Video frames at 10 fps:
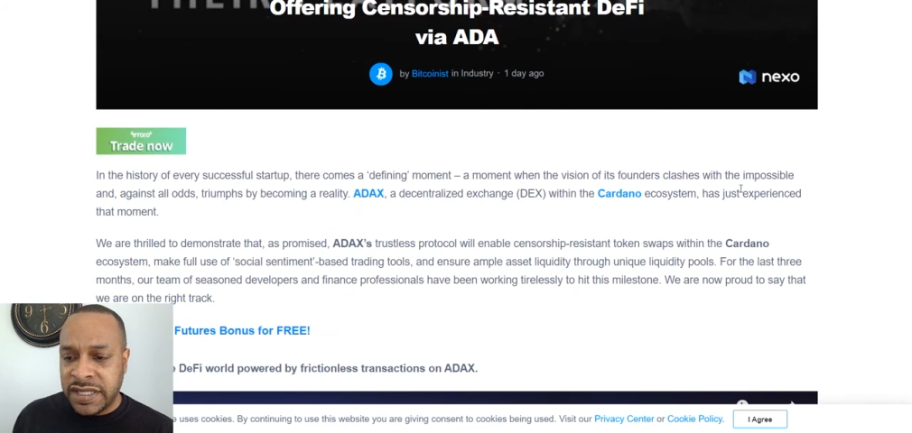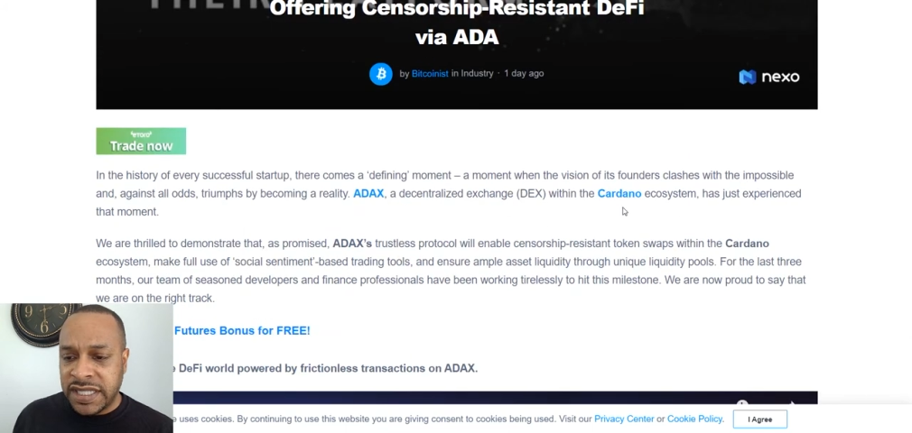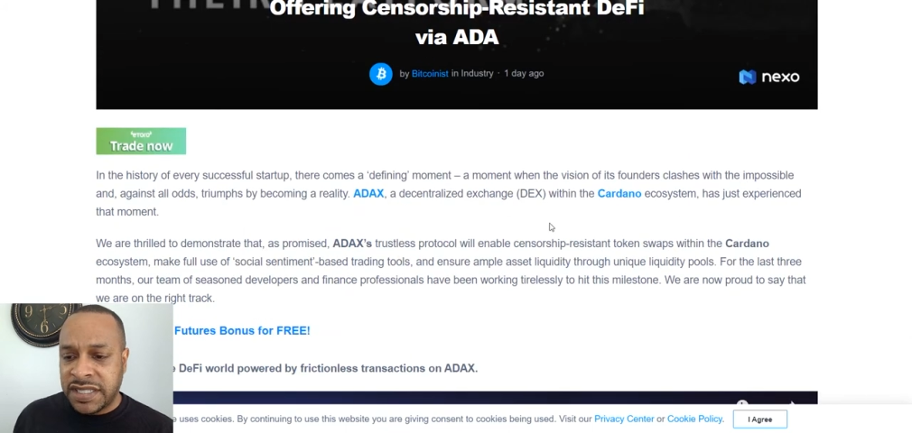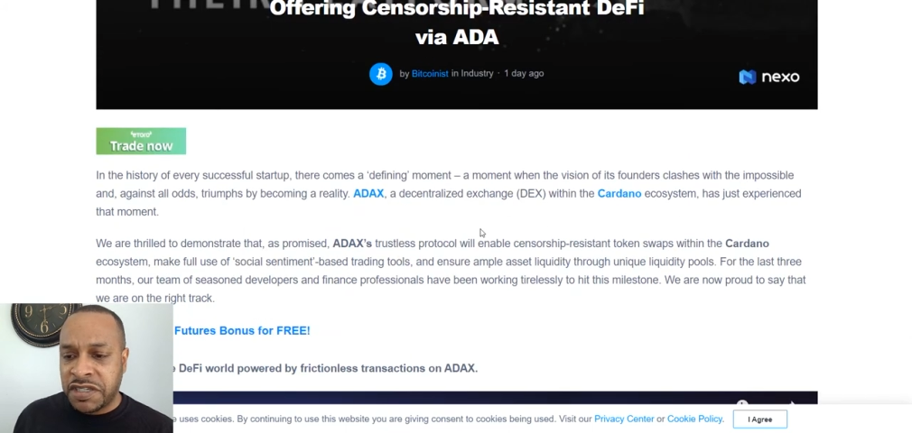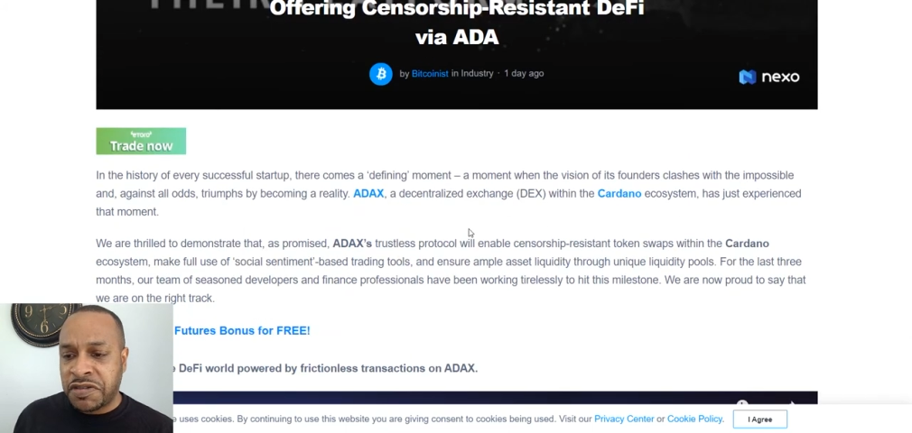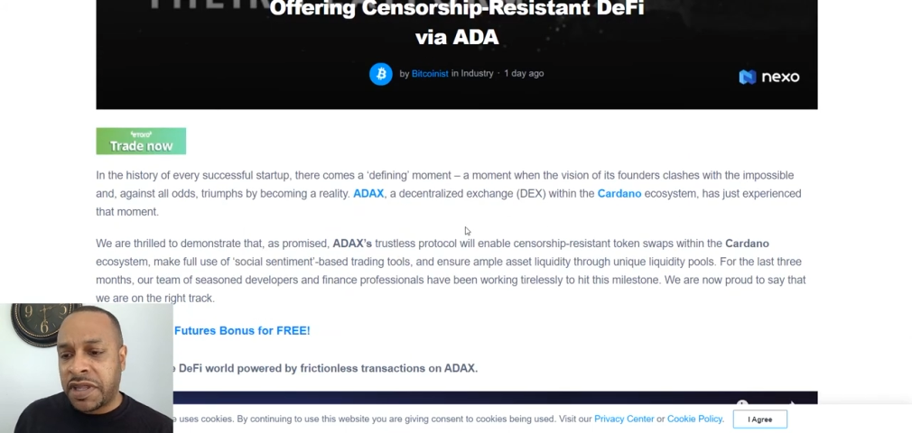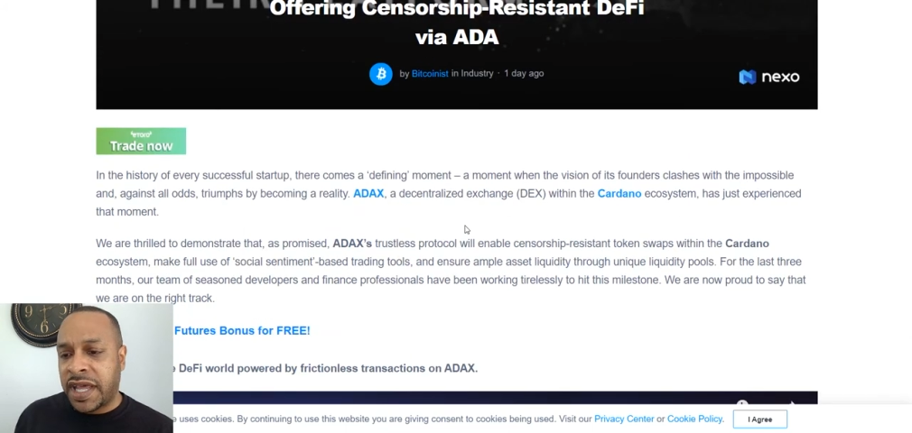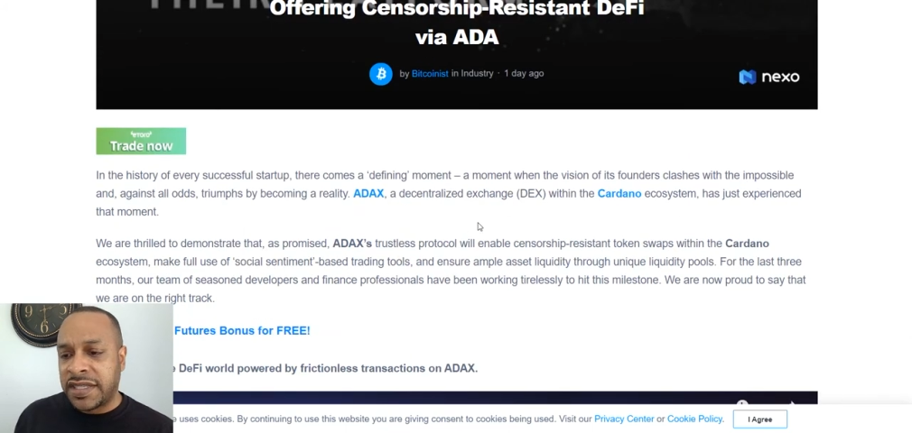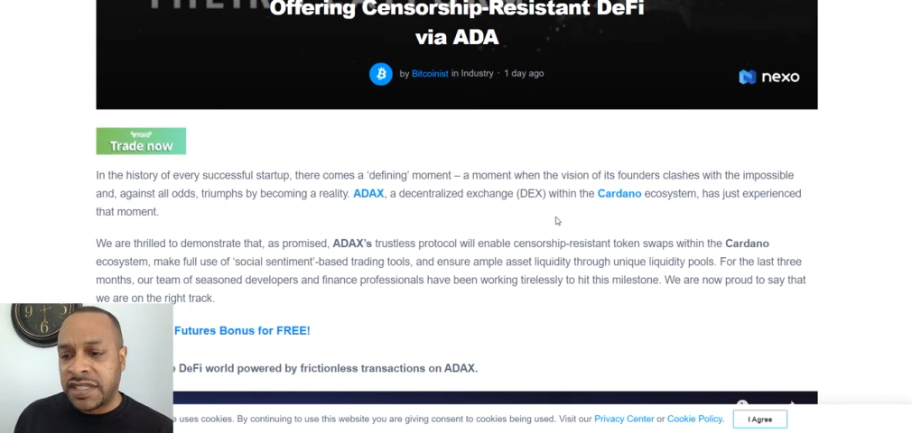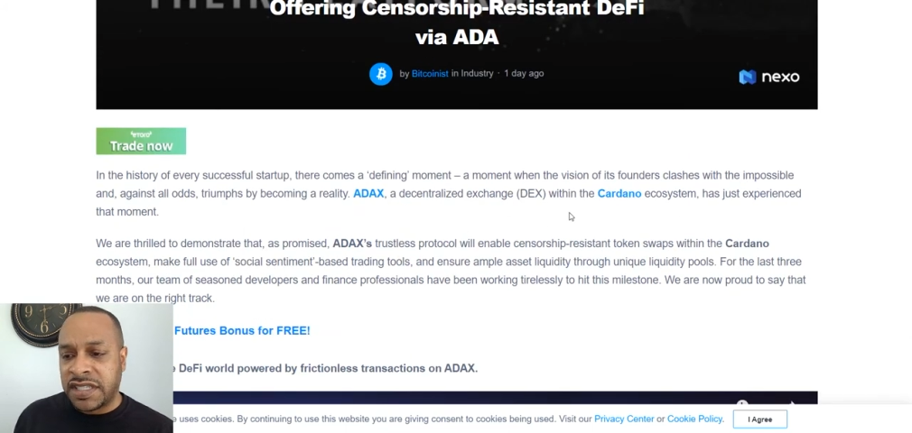a
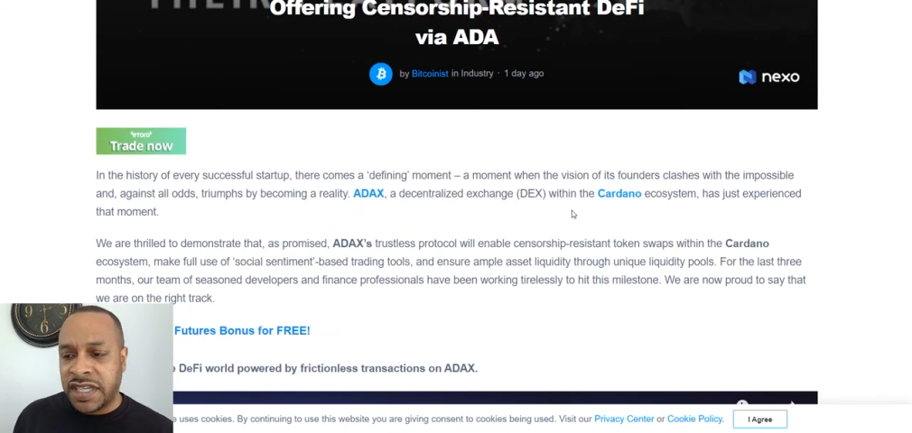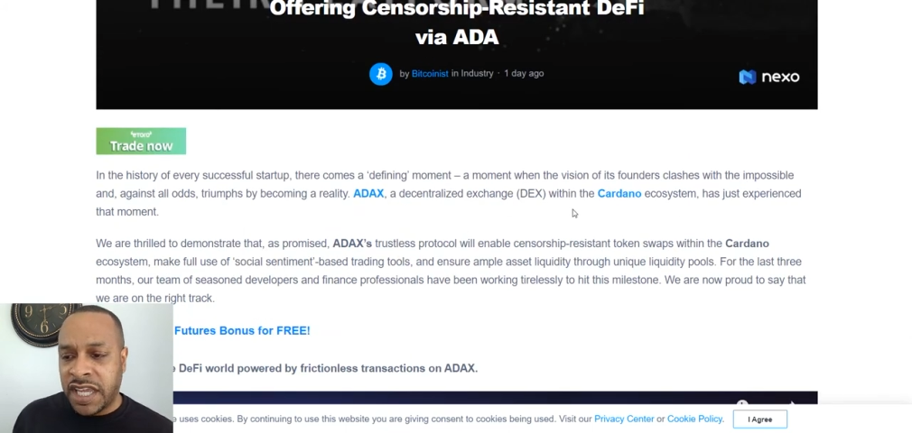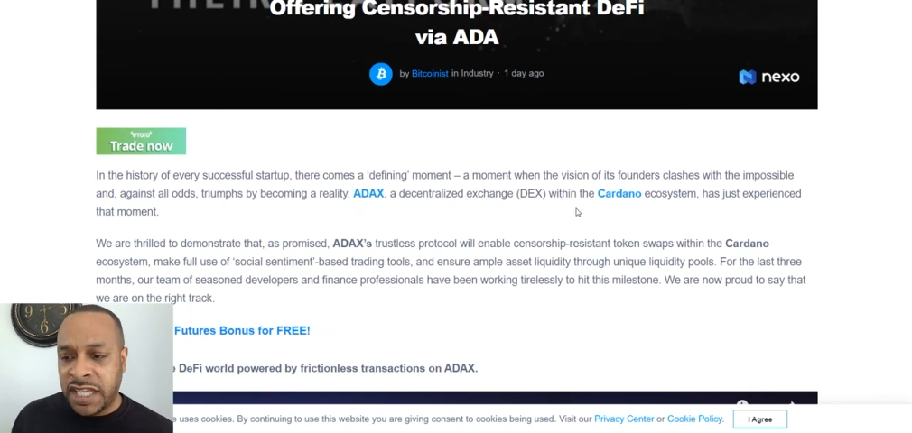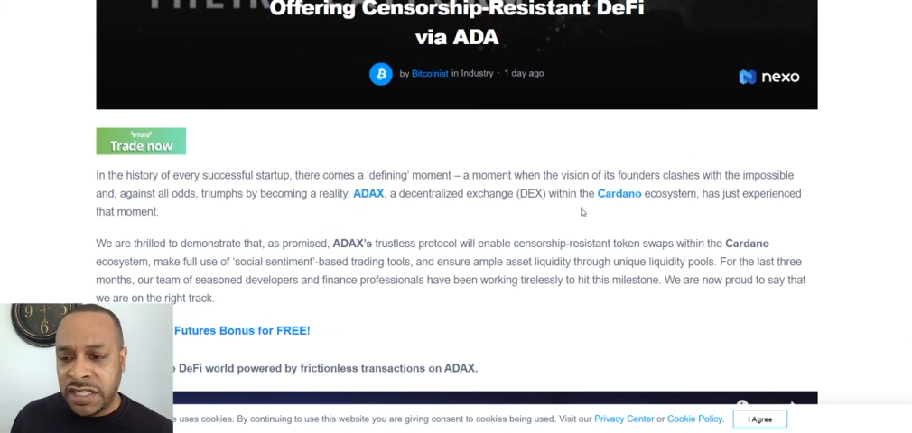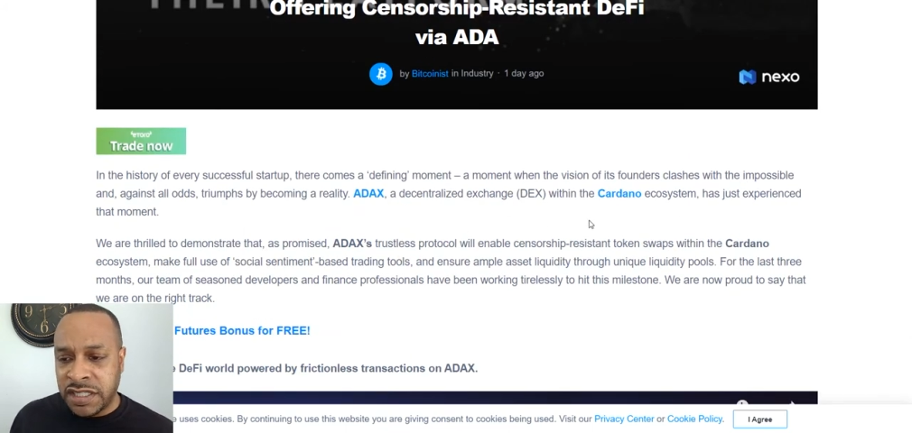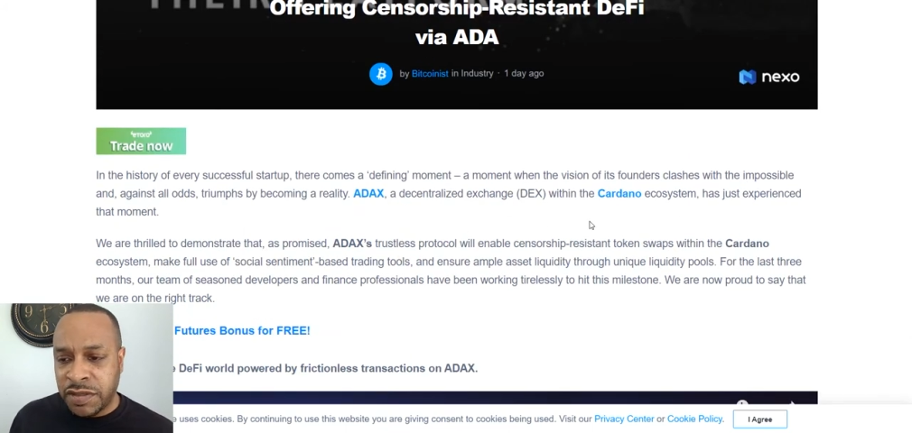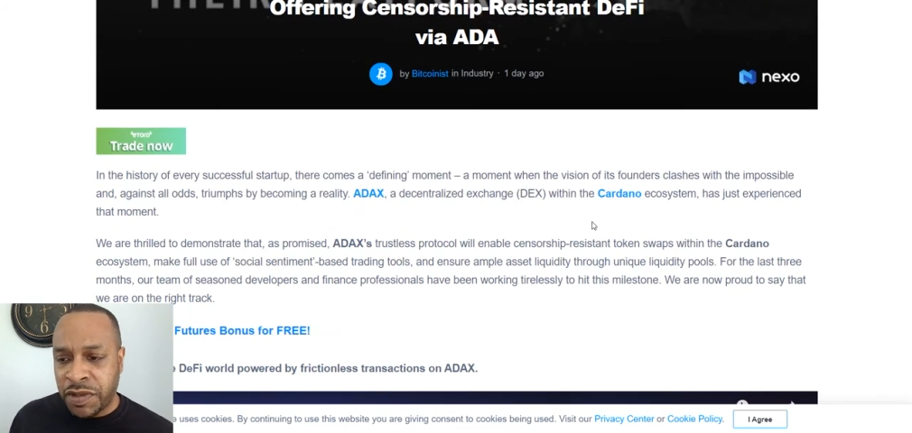decentralized exchange